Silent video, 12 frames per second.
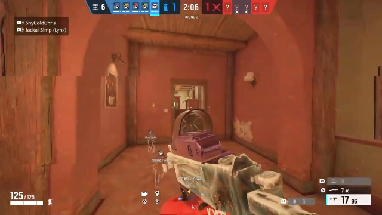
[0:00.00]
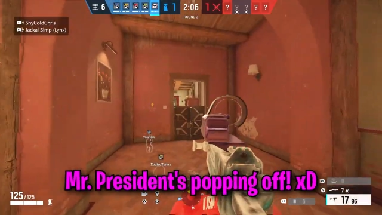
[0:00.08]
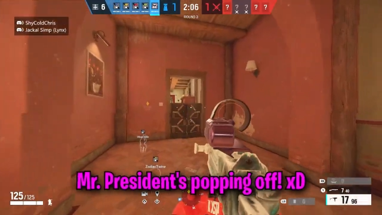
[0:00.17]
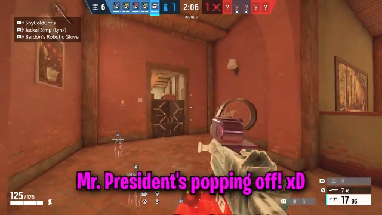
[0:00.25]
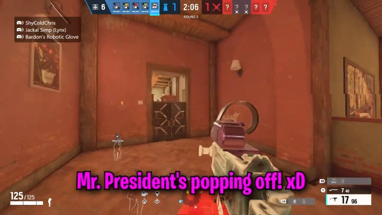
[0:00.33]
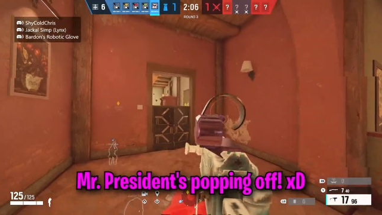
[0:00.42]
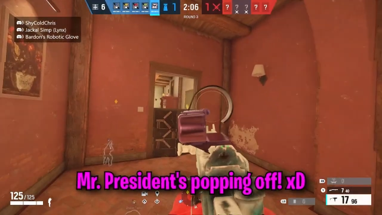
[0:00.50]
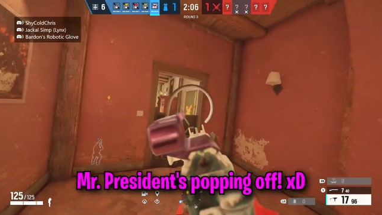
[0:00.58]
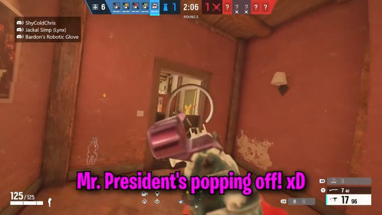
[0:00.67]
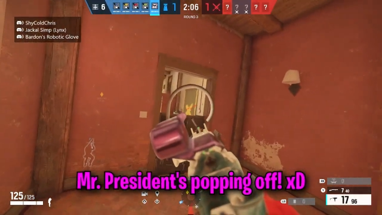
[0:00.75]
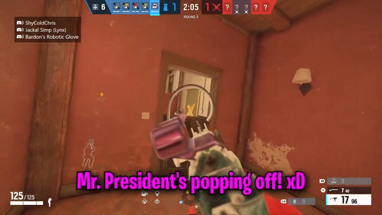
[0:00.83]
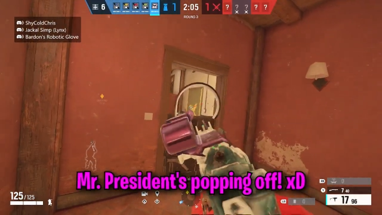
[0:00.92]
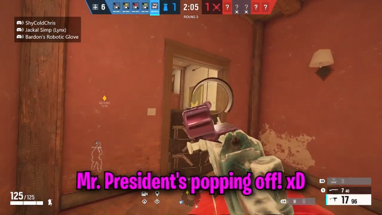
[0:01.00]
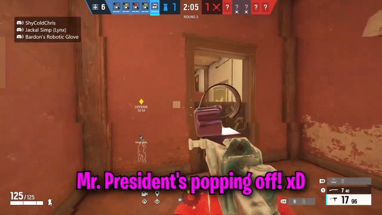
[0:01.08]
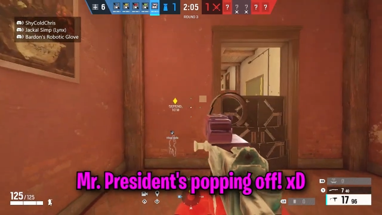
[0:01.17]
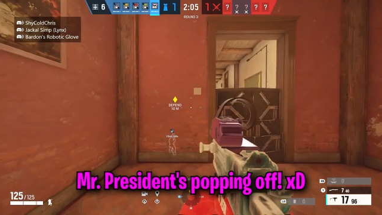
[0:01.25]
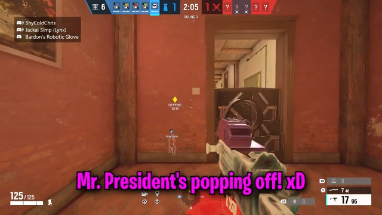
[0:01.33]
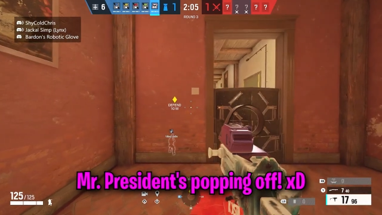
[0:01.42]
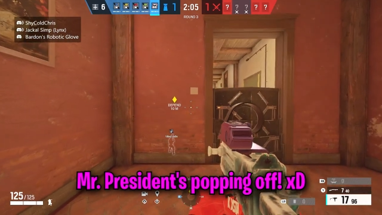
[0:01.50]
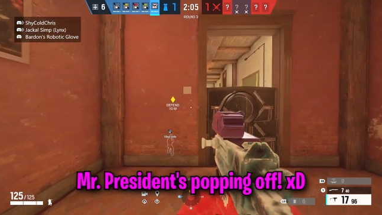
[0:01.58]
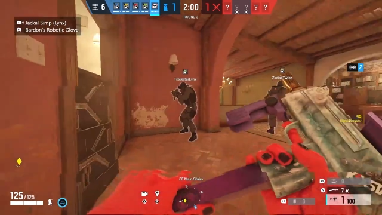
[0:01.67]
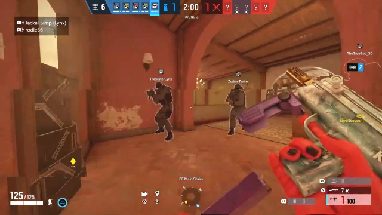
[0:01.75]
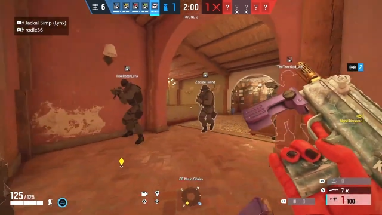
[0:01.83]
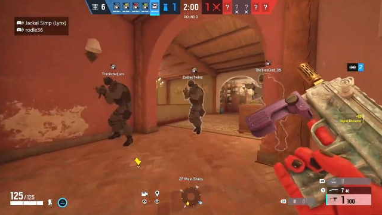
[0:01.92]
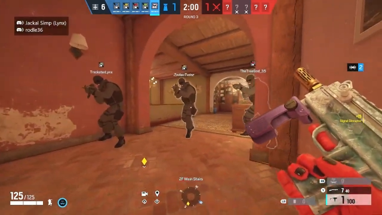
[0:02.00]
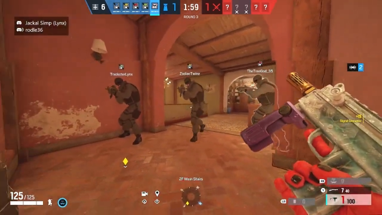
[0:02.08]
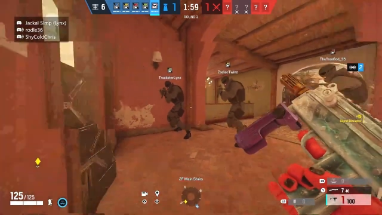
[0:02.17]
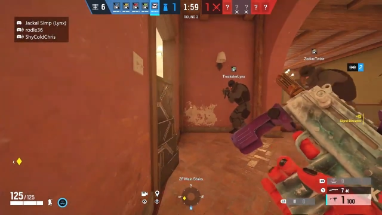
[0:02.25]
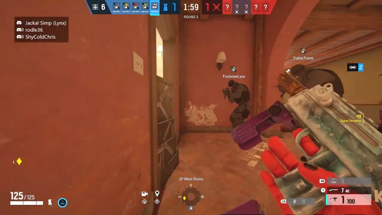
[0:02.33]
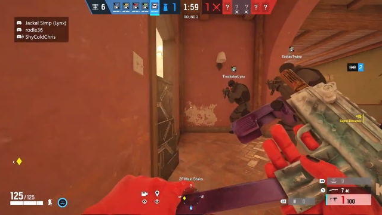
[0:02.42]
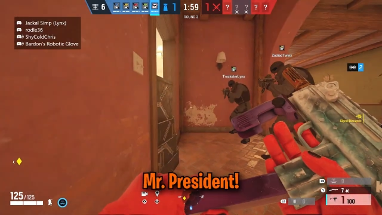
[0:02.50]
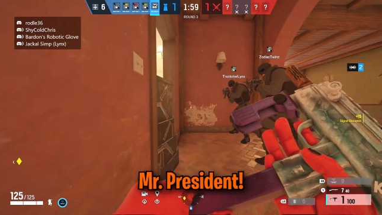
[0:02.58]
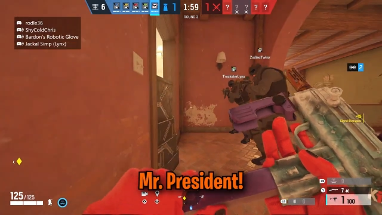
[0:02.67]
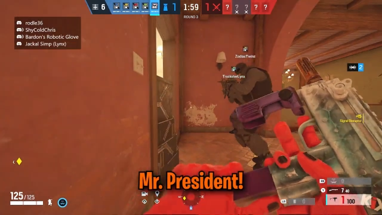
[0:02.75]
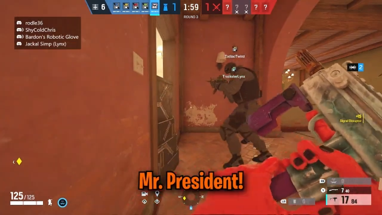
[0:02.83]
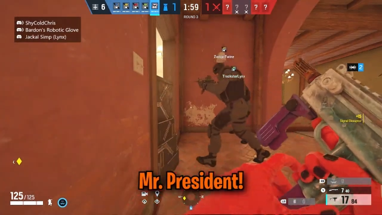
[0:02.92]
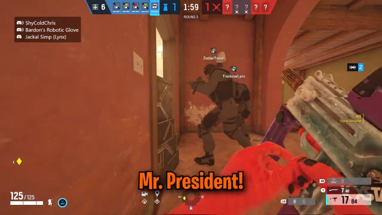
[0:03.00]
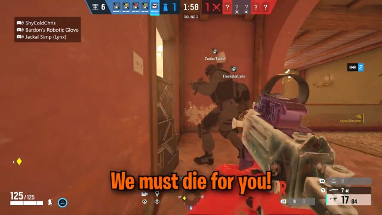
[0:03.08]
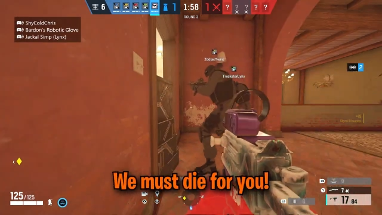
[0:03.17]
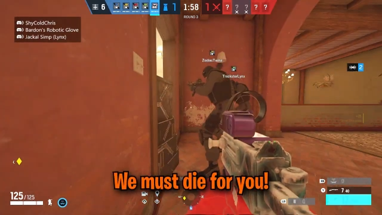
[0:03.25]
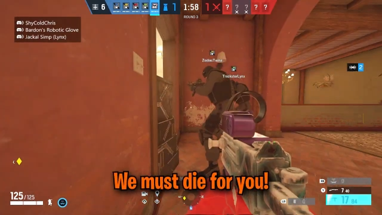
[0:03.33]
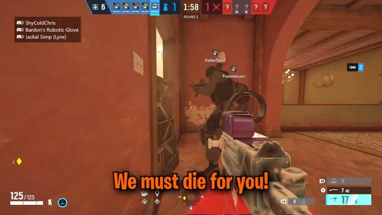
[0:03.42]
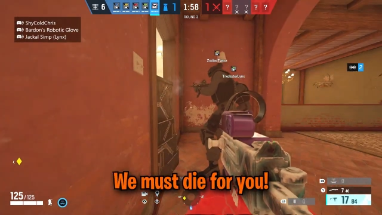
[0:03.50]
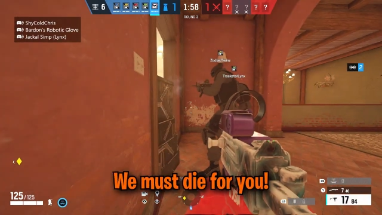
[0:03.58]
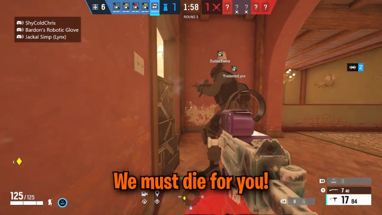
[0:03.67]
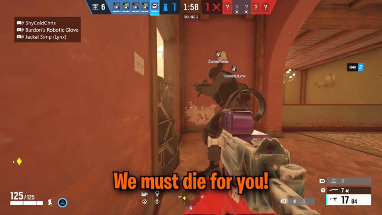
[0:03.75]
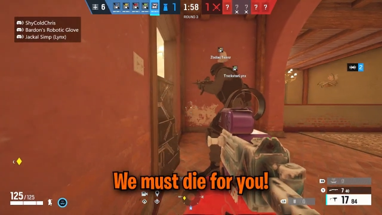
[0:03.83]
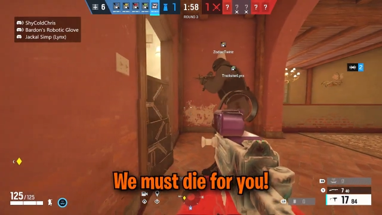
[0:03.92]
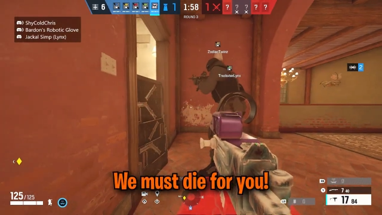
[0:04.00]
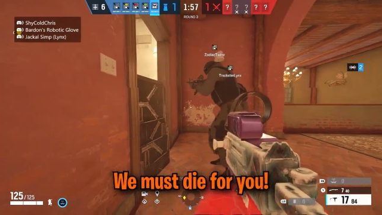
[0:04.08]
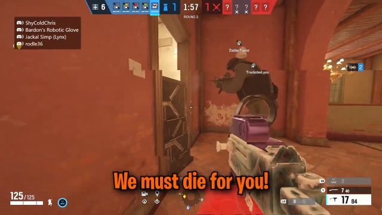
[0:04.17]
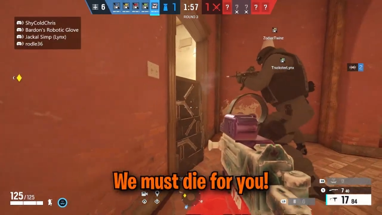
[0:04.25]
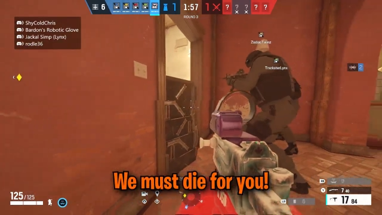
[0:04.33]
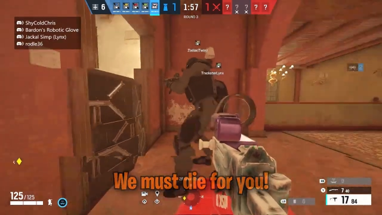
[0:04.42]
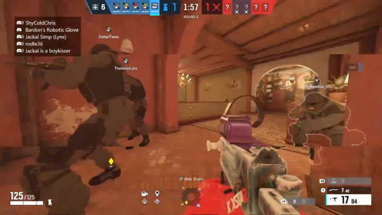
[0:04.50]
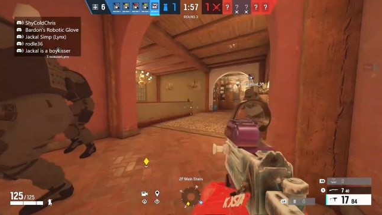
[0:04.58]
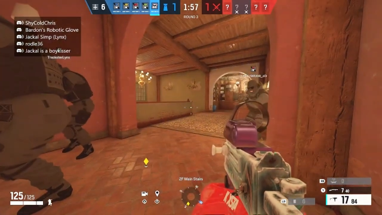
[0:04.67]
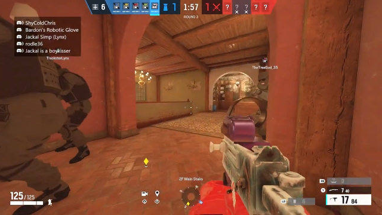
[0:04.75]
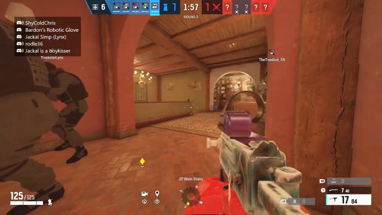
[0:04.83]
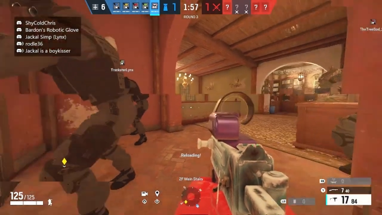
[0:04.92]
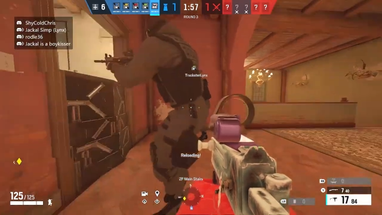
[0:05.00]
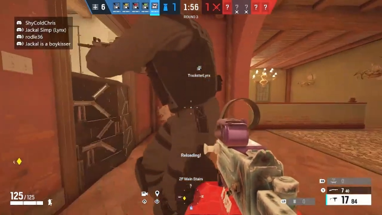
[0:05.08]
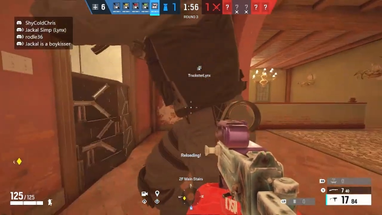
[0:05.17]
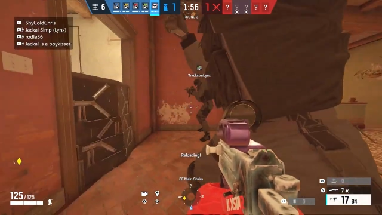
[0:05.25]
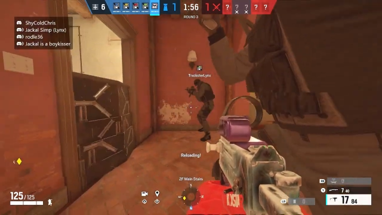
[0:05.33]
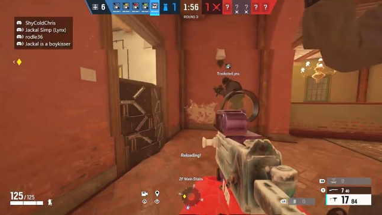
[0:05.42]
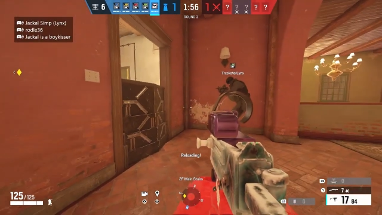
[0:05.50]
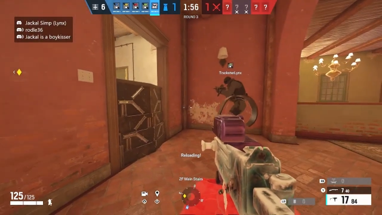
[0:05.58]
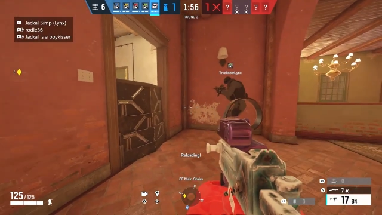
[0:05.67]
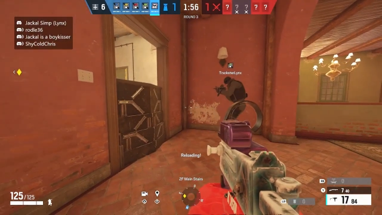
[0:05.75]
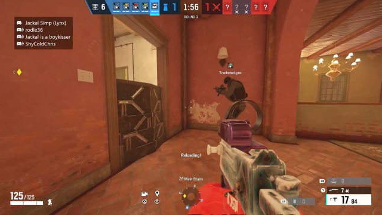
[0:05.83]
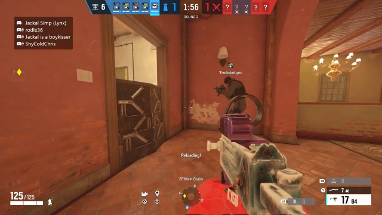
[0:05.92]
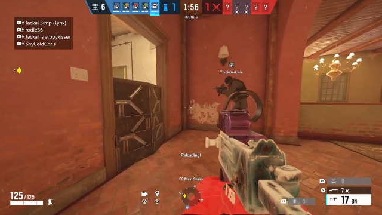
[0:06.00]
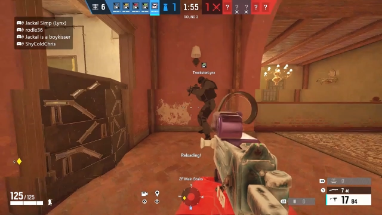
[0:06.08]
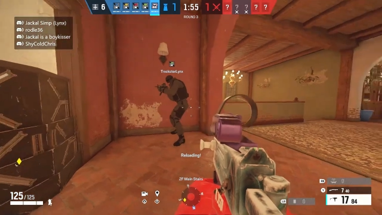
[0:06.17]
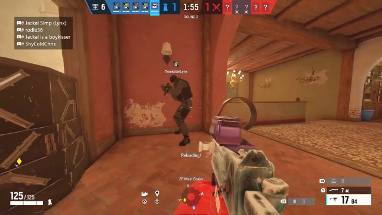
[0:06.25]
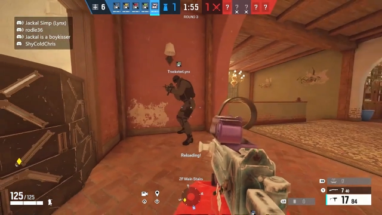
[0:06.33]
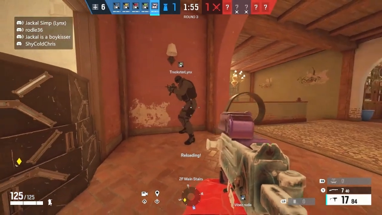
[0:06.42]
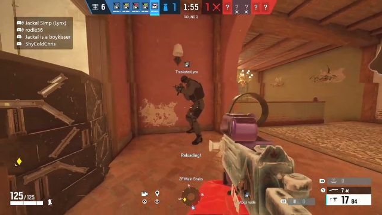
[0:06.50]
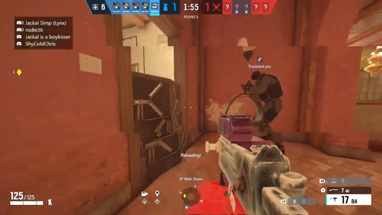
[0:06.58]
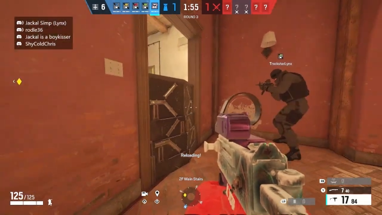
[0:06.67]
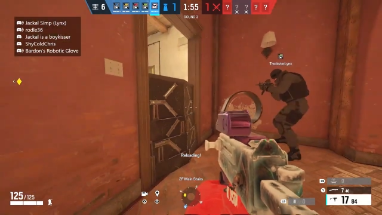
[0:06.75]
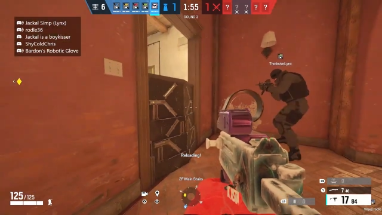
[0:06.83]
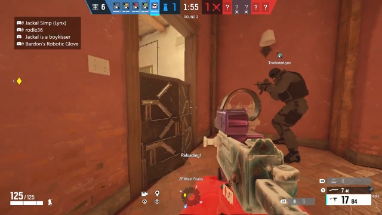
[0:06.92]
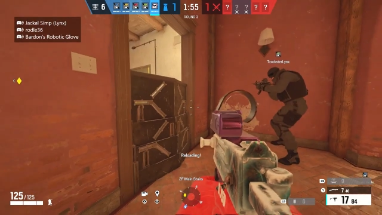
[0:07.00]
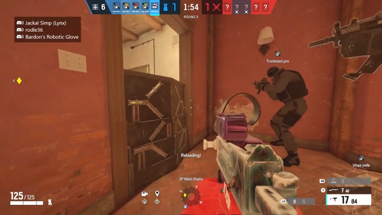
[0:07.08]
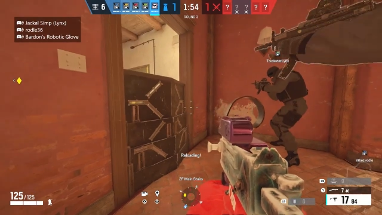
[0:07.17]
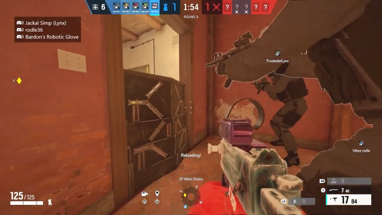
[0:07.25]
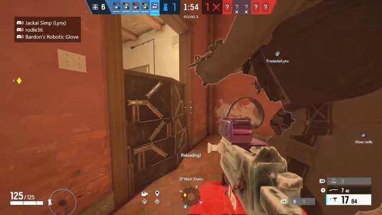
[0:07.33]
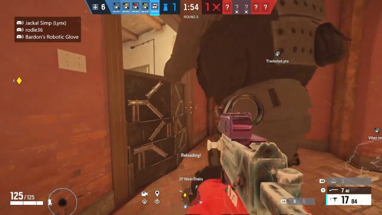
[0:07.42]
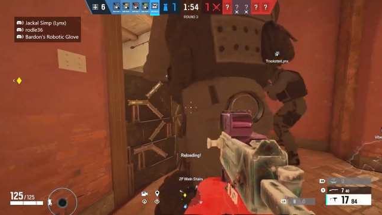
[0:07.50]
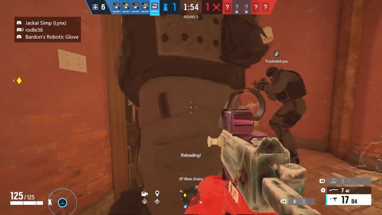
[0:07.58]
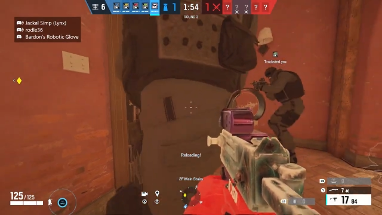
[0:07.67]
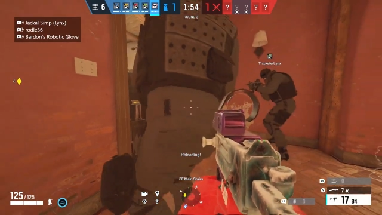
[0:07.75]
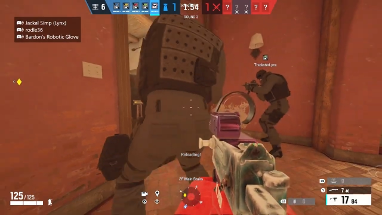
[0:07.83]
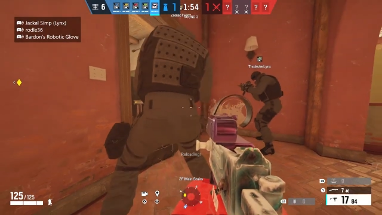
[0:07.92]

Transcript: No face is visible, so there are no lips to read.